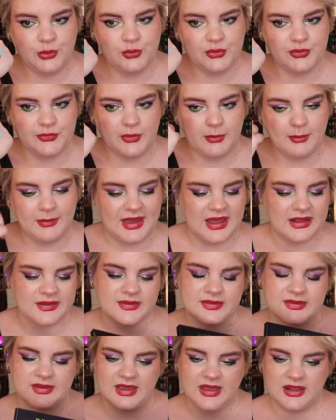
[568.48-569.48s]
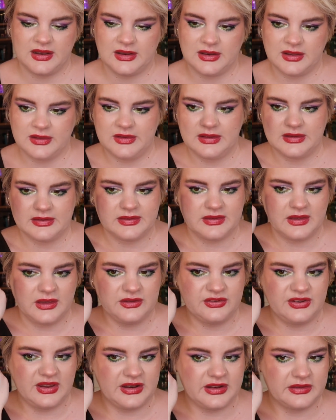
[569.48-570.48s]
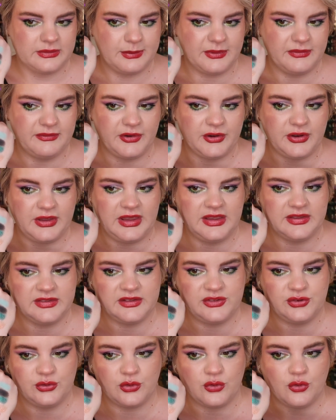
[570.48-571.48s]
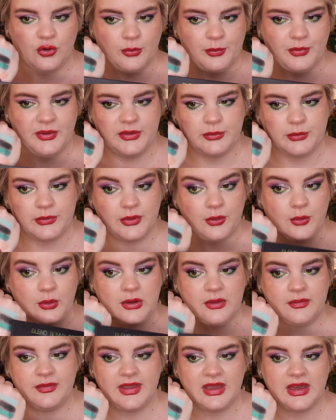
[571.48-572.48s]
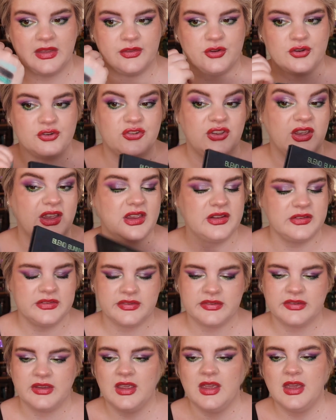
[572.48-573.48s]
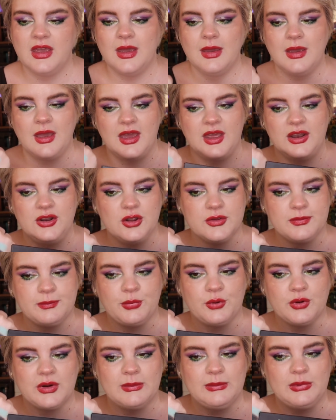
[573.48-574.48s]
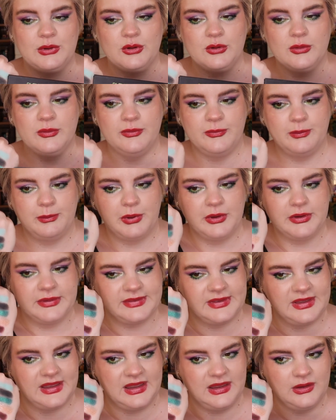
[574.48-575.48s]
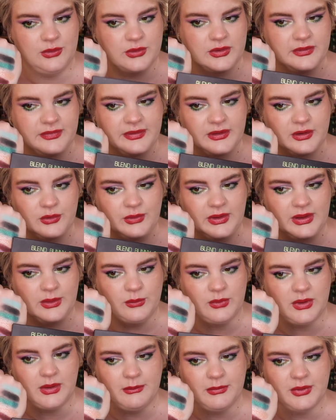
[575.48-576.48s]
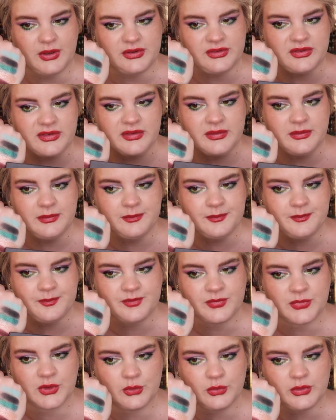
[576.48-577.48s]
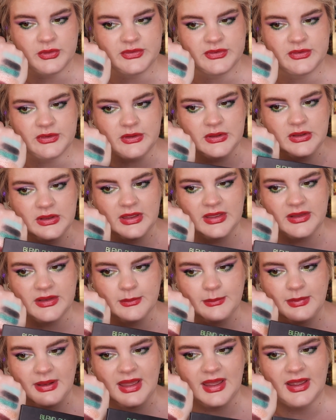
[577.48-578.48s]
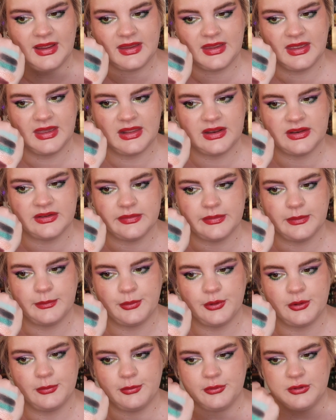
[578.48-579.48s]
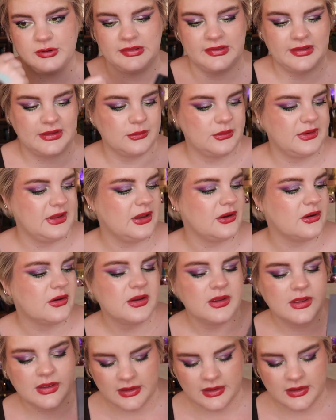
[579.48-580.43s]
beautiful mattes, and this shade has been very easy to incorporate with all of the other shades. Not Bora Blue per se, or the green one, but Crystal and the black and the purple down here.